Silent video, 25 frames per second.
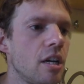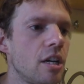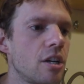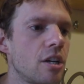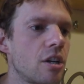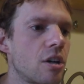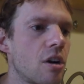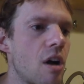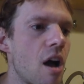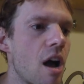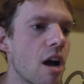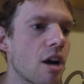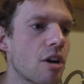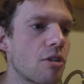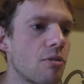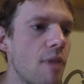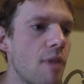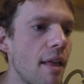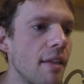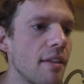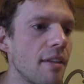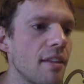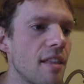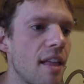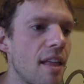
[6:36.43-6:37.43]
your uh,
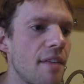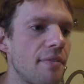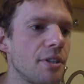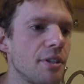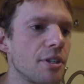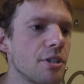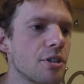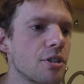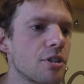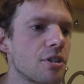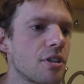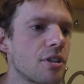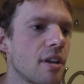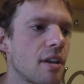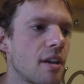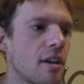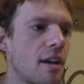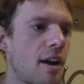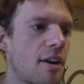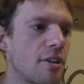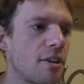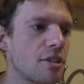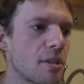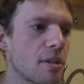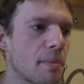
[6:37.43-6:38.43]
ghrelin levels
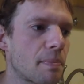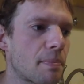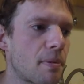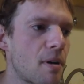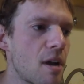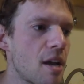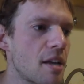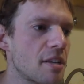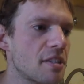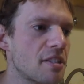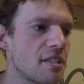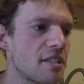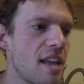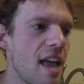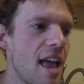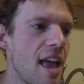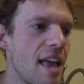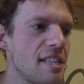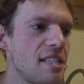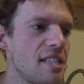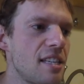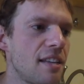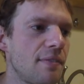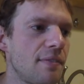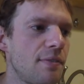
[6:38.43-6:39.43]
are suppressed
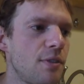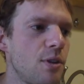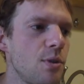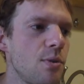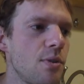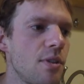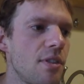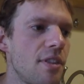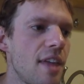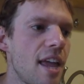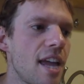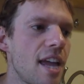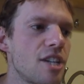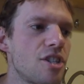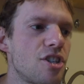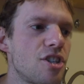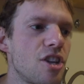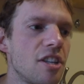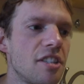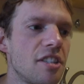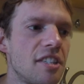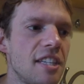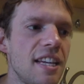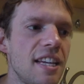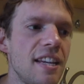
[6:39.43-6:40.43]
as if you they had
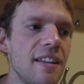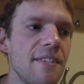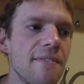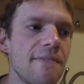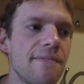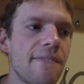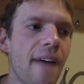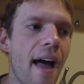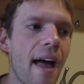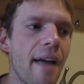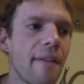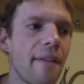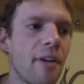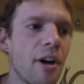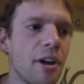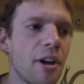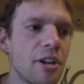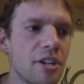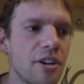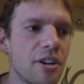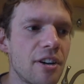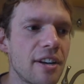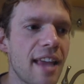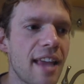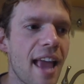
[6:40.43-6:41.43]
just eaten
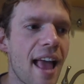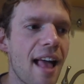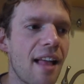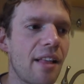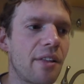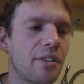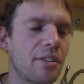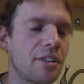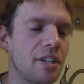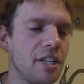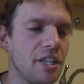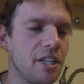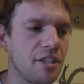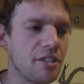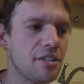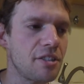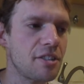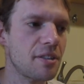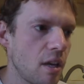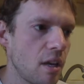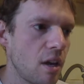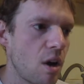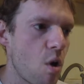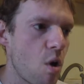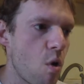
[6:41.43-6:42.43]
500
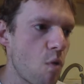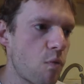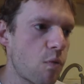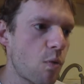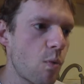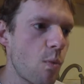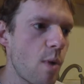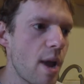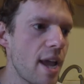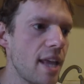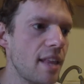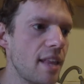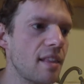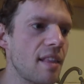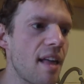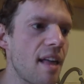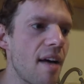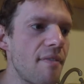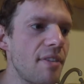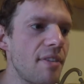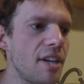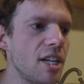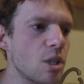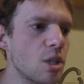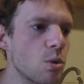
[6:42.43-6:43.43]
calories. Overweight
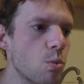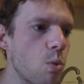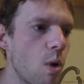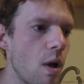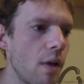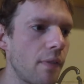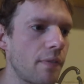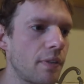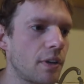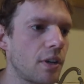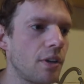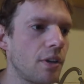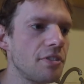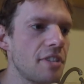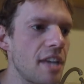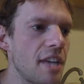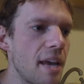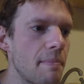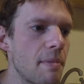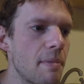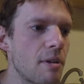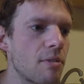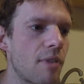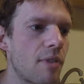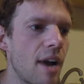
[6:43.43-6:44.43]
11 and 12 year olds
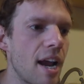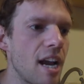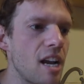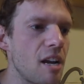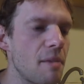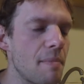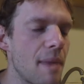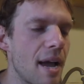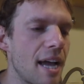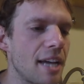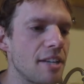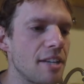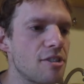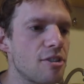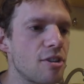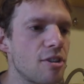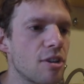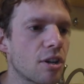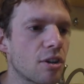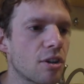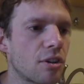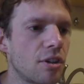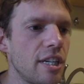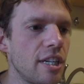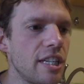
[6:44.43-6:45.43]
had been randomized to
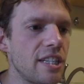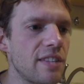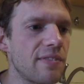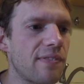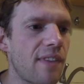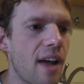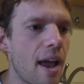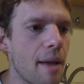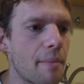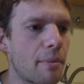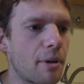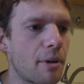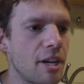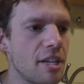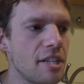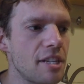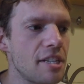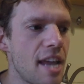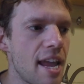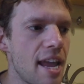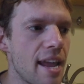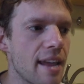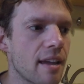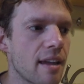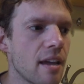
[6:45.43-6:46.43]
increase fiber
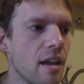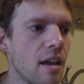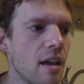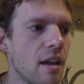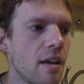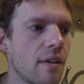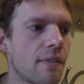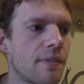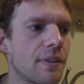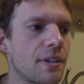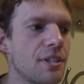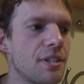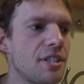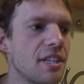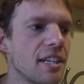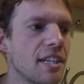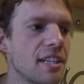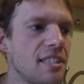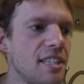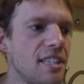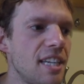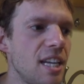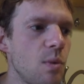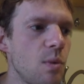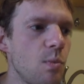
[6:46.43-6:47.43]
intake for
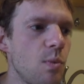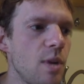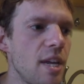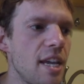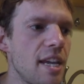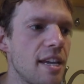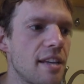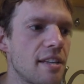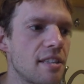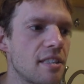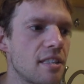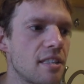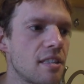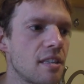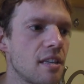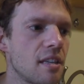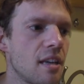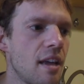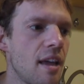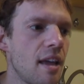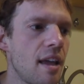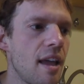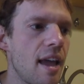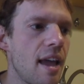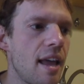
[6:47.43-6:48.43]
16 weeks
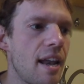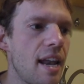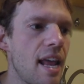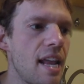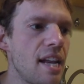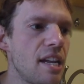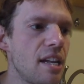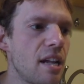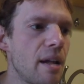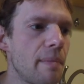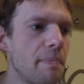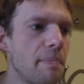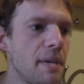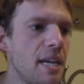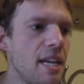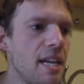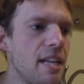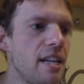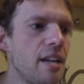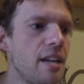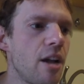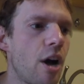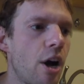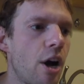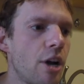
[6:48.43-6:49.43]
and ended up
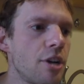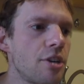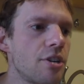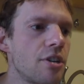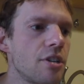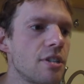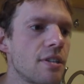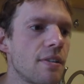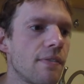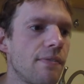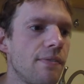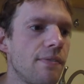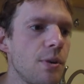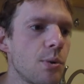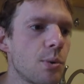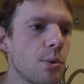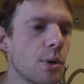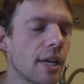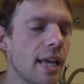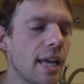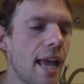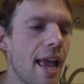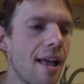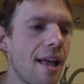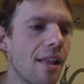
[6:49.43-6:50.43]
eating hundreds of
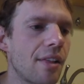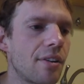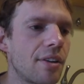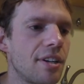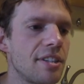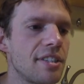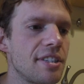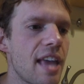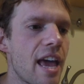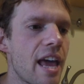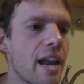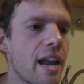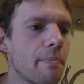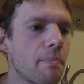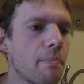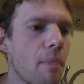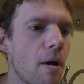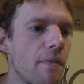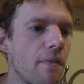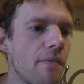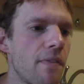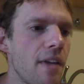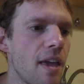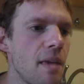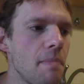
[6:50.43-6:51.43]
fewer calories at a
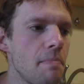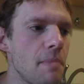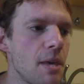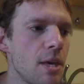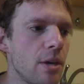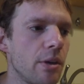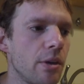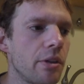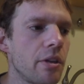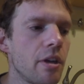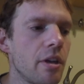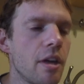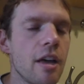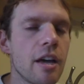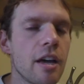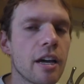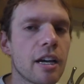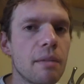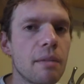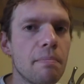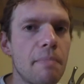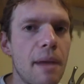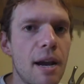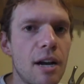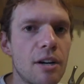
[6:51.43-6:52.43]
buffet meal
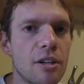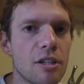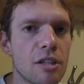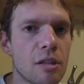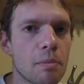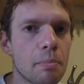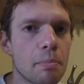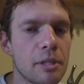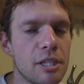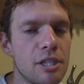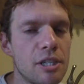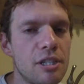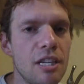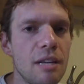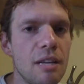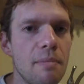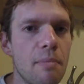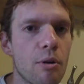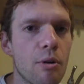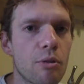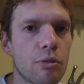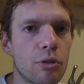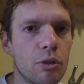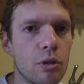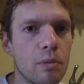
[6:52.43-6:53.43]
compared to the
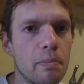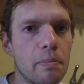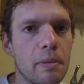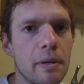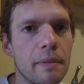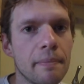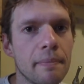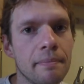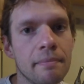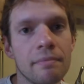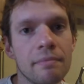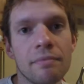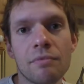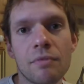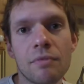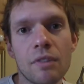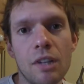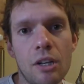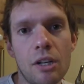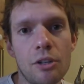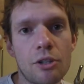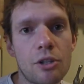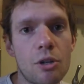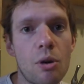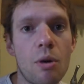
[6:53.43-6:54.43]
placebo group.
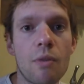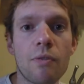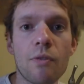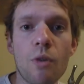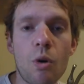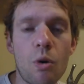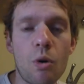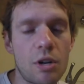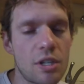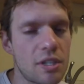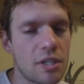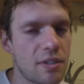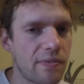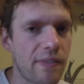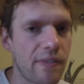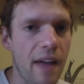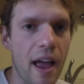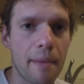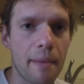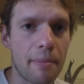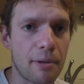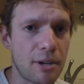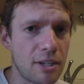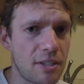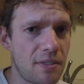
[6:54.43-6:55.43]
So, of course,
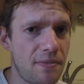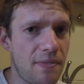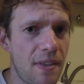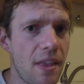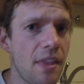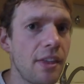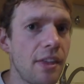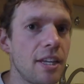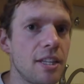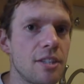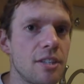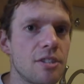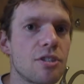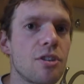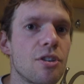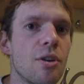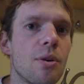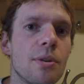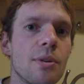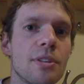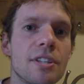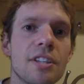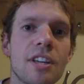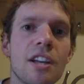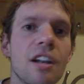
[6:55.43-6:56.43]
fiber is filling,
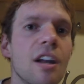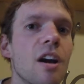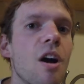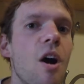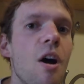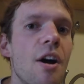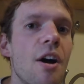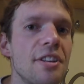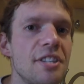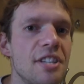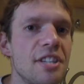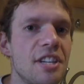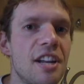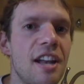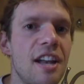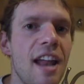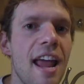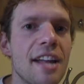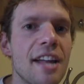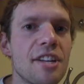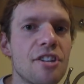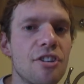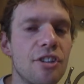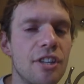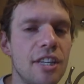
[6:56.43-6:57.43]
so it's going to cause you to
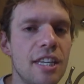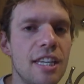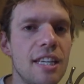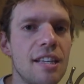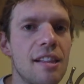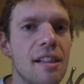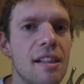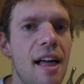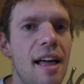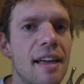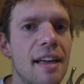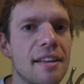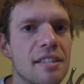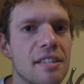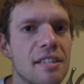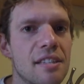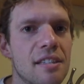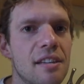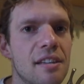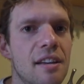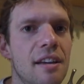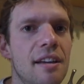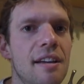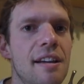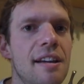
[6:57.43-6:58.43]
naturally eat
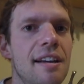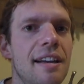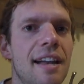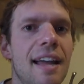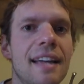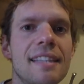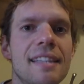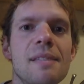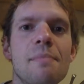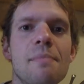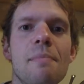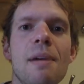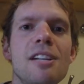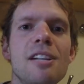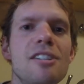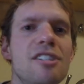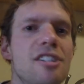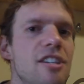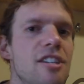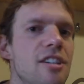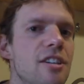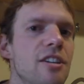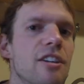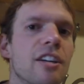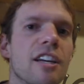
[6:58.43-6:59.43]
less. Not to
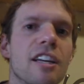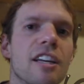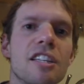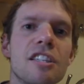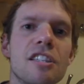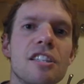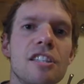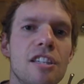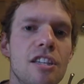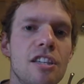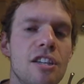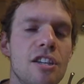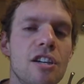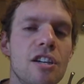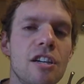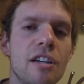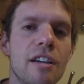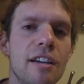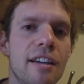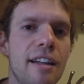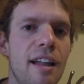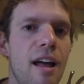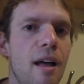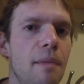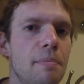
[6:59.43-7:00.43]
mention, you, you
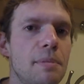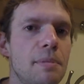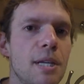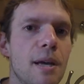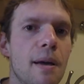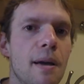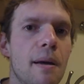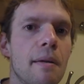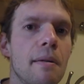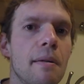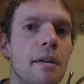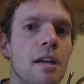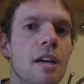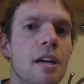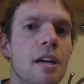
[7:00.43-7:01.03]
it helps you